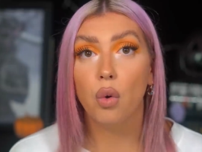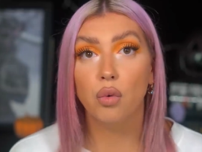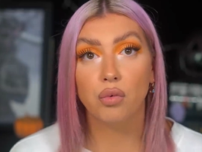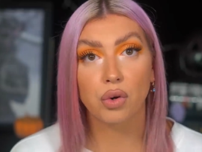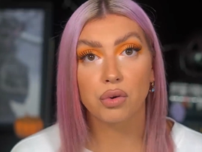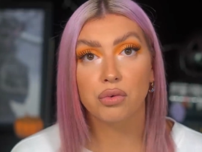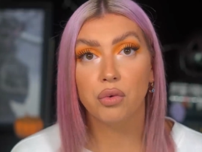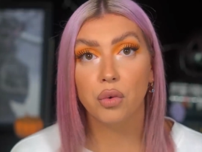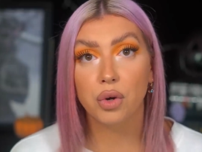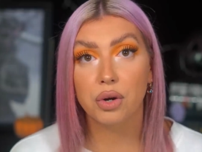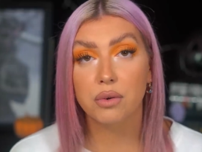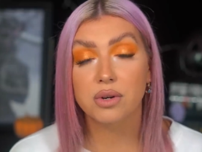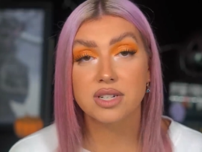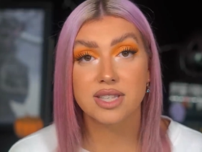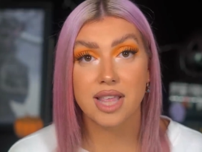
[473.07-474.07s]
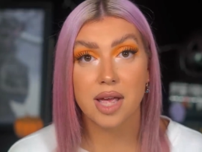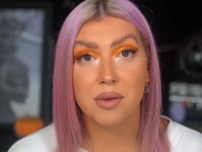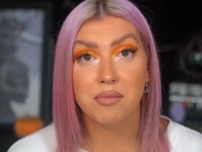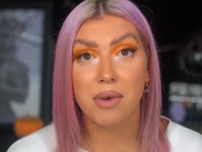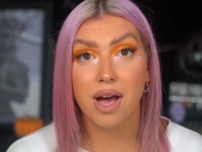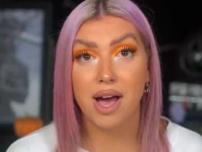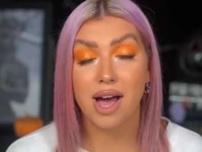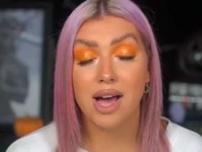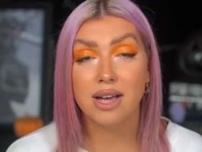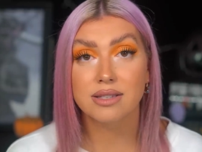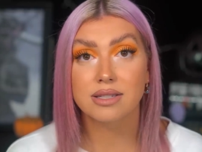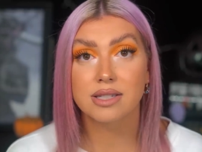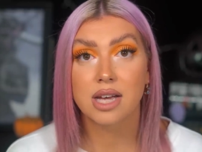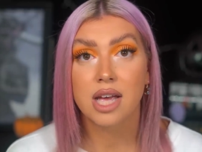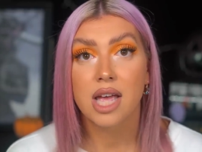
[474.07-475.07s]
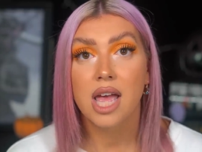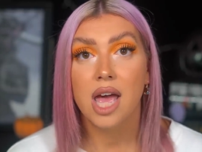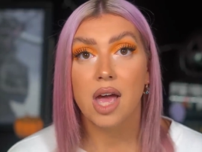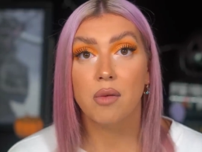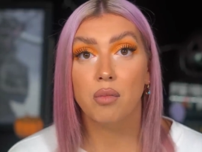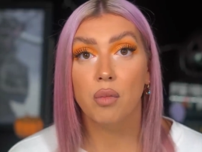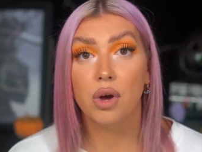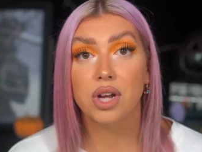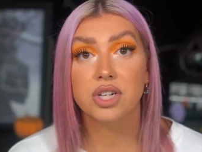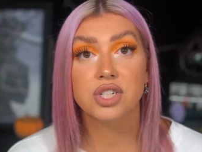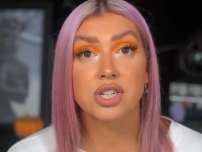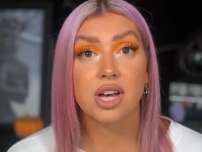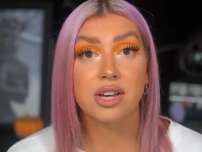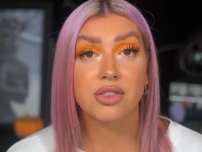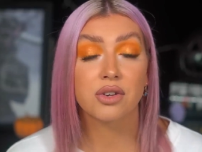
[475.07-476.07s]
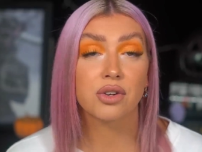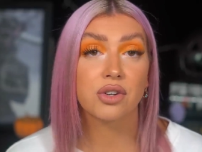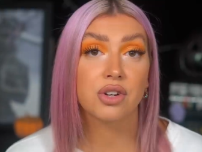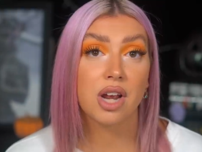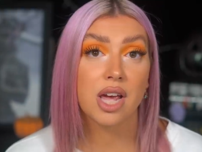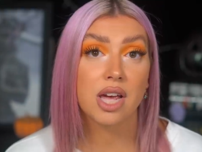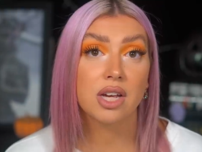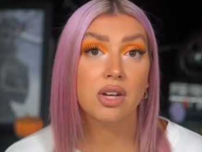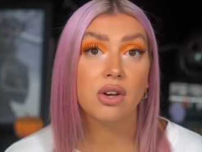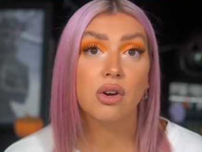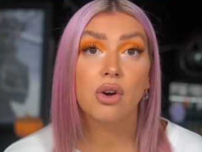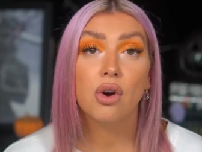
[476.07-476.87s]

Over four hours then passed in which neither Greg